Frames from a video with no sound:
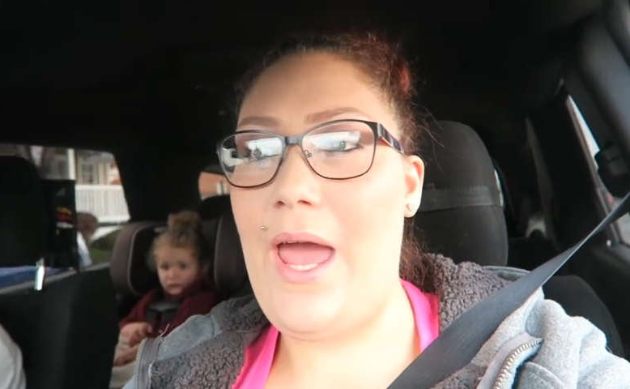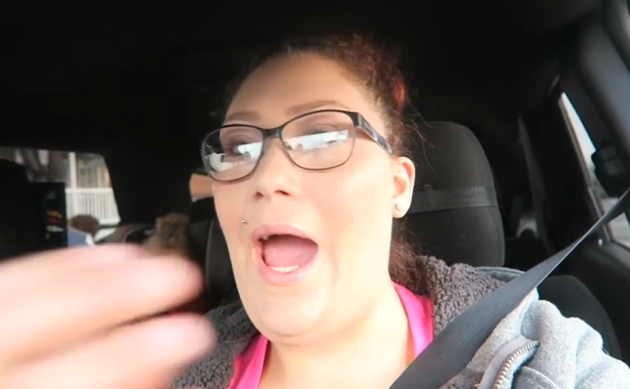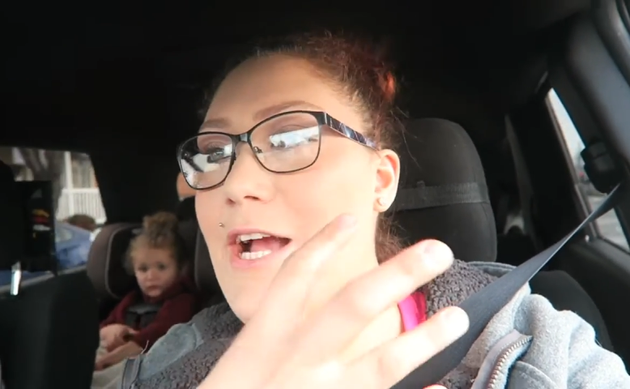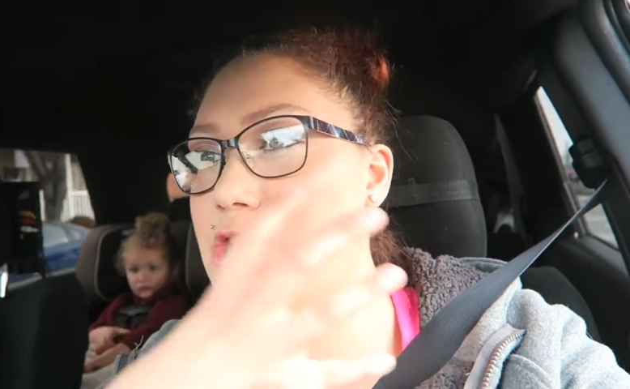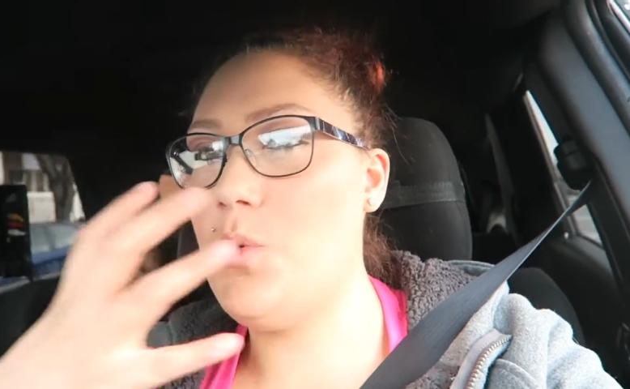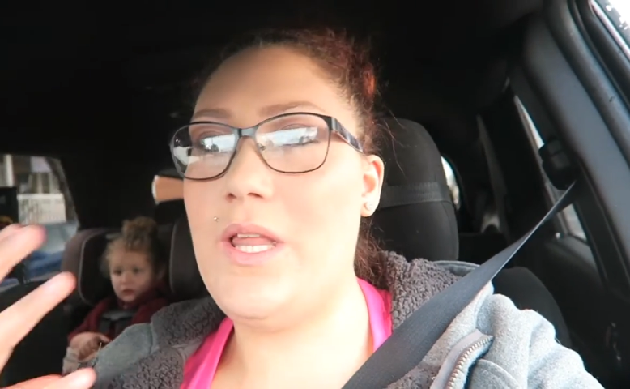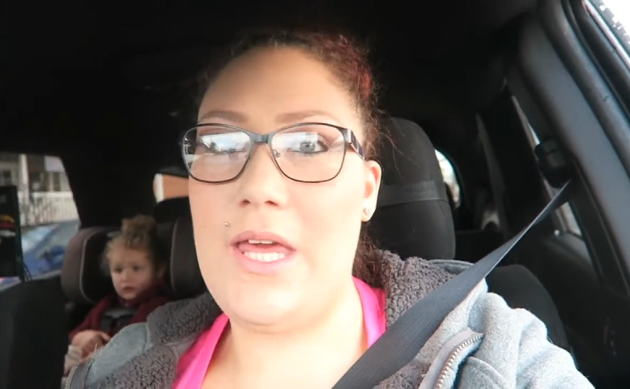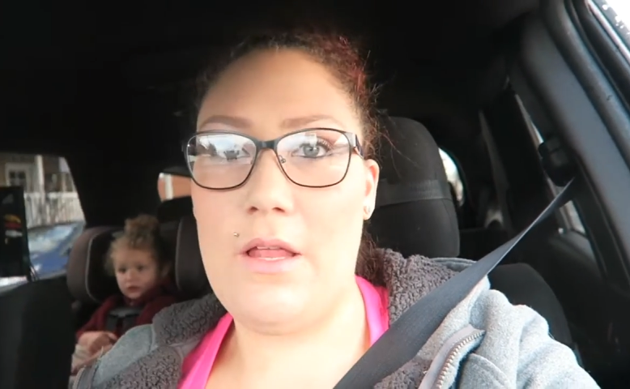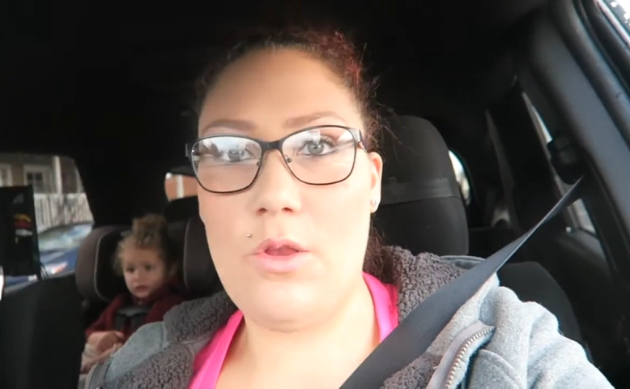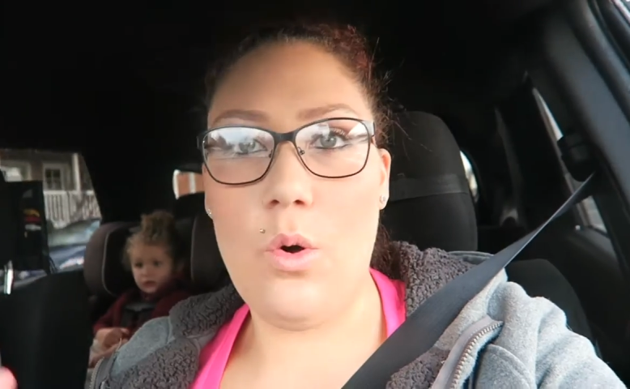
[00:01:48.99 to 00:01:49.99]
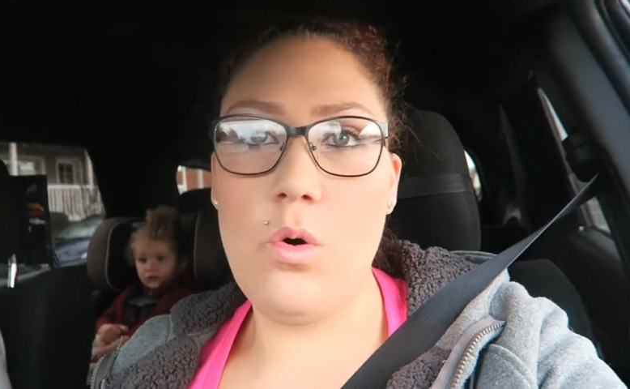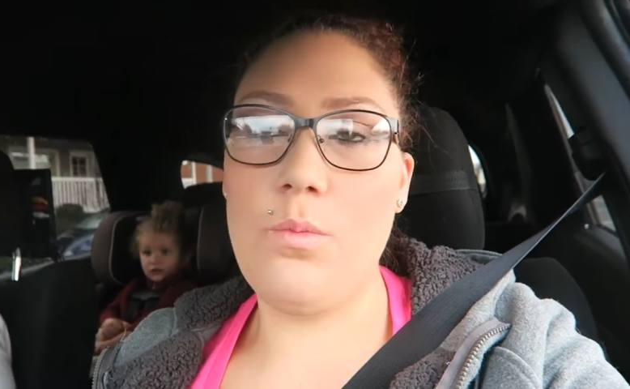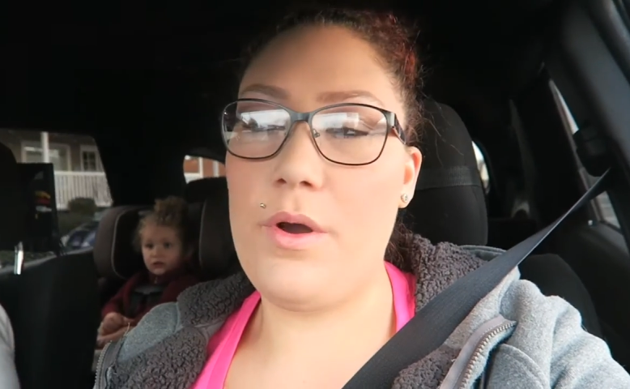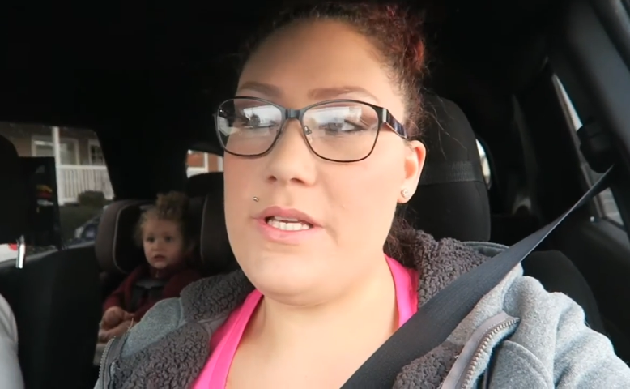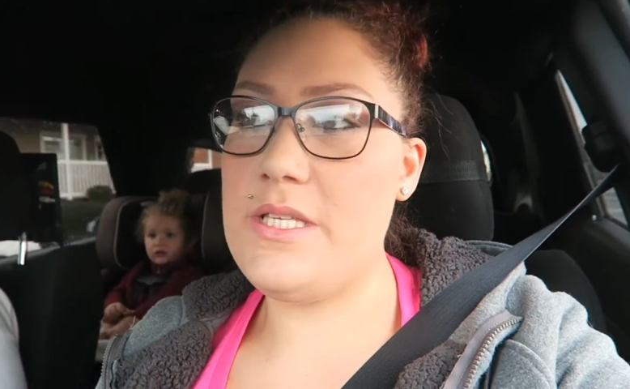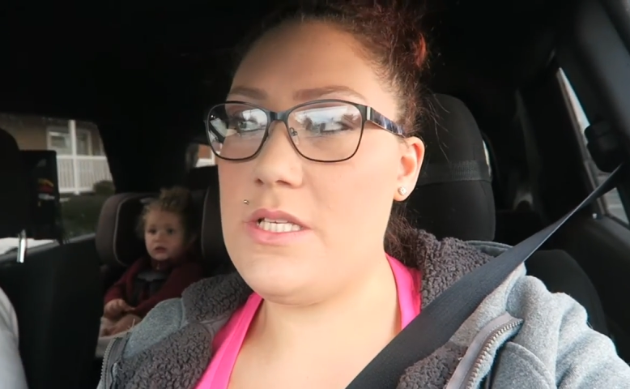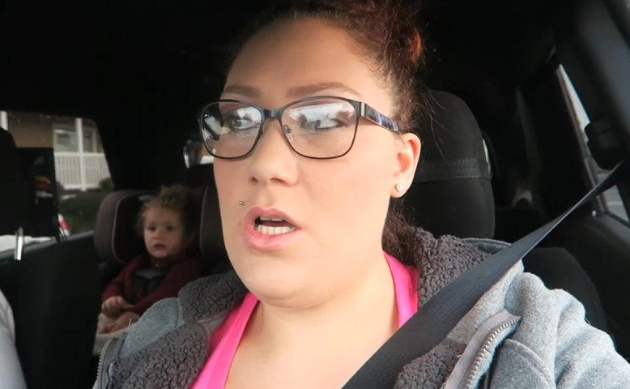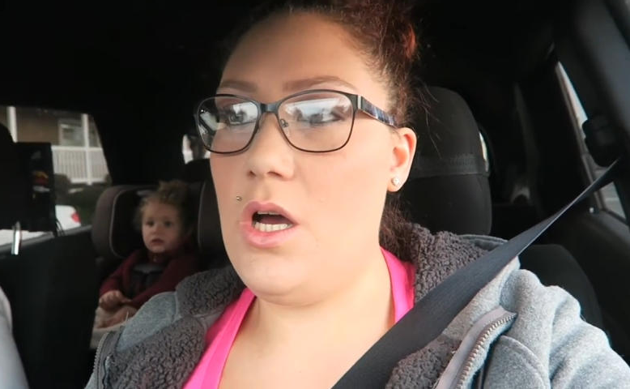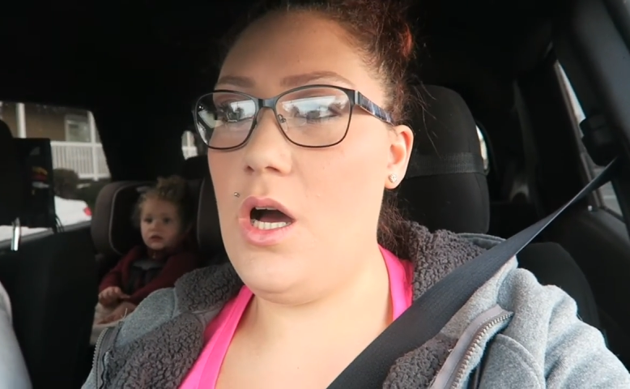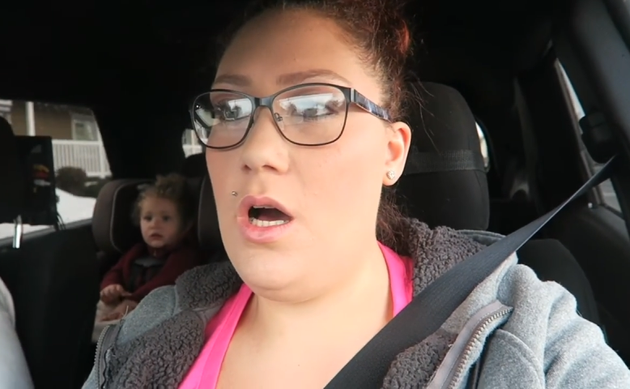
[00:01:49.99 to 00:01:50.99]
Speaker 1: actually get the whole braces
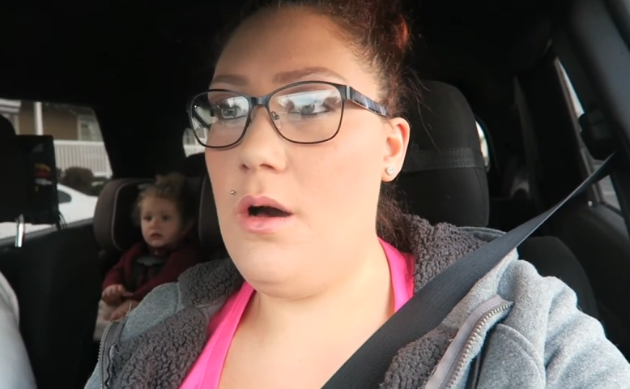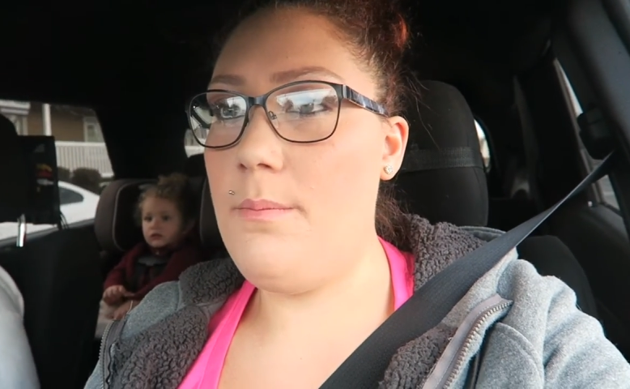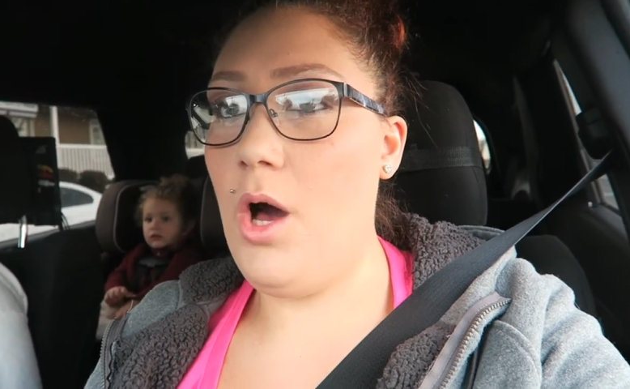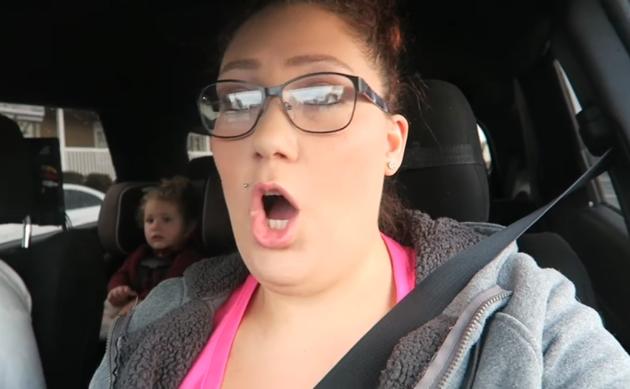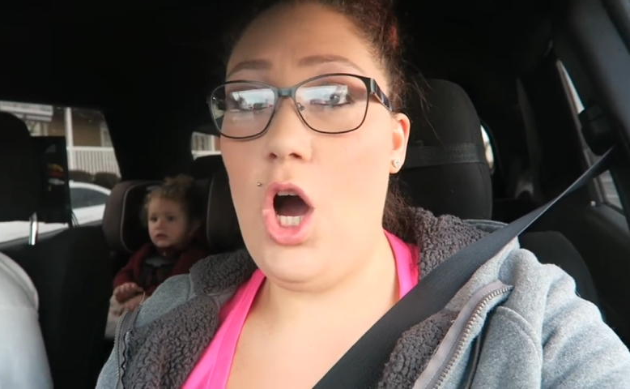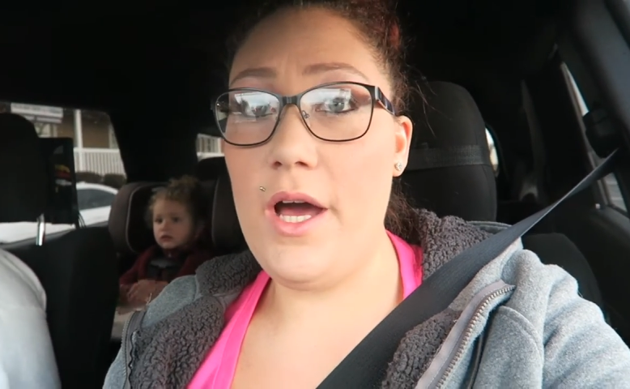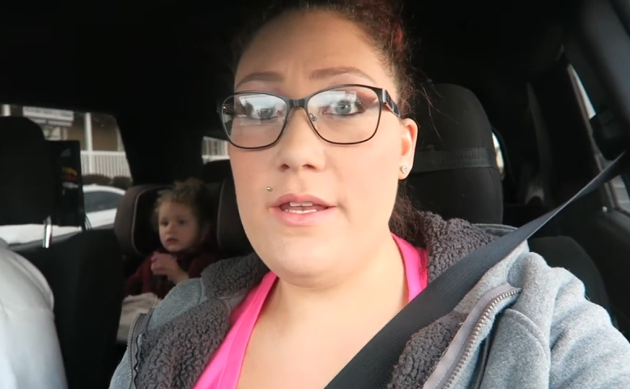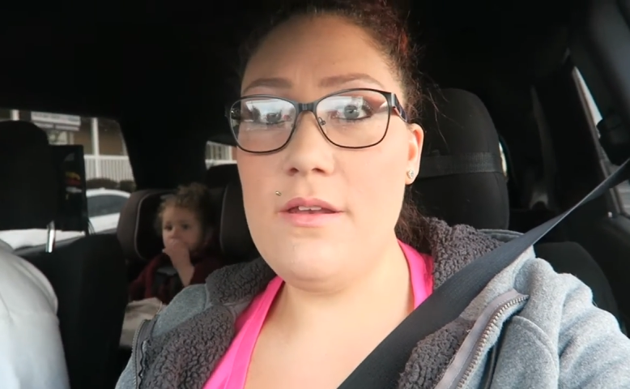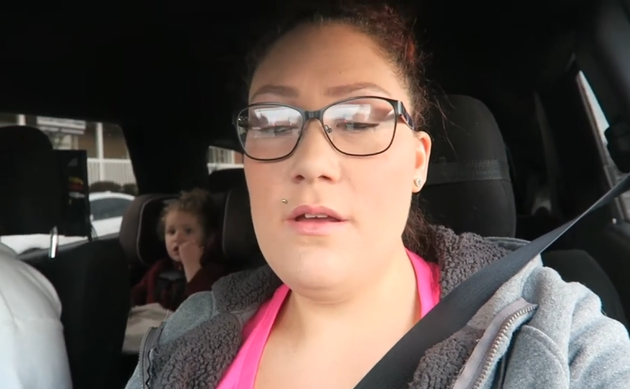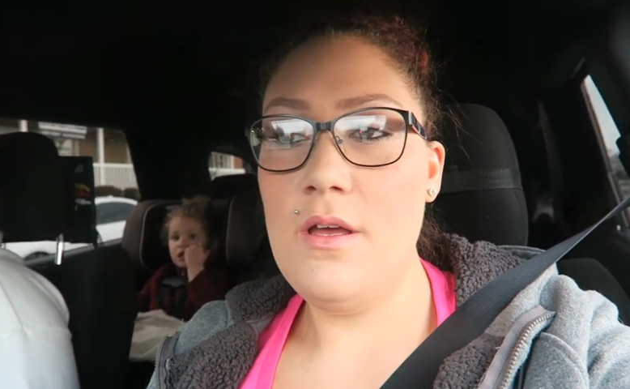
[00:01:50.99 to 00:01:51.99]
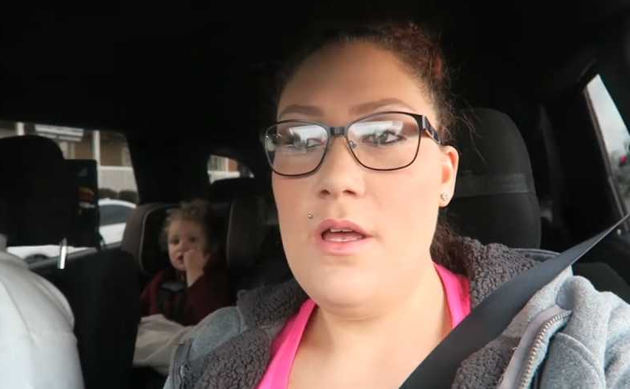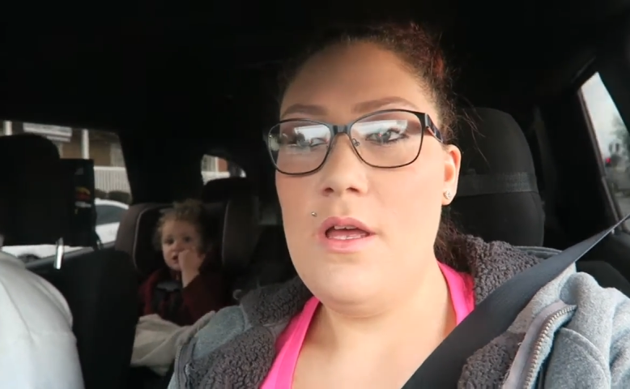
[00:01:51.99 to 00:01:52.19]
on.